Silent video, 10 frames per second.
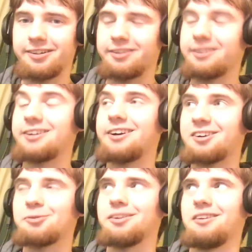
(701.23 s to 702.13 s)
other than
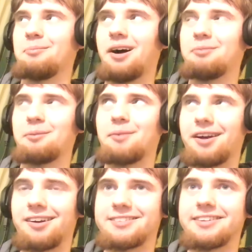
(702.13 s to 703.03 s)
awkwardly bobbing my
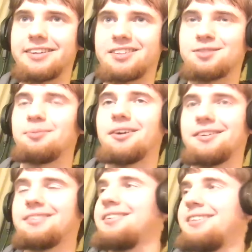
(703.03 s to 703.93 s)
head to this, but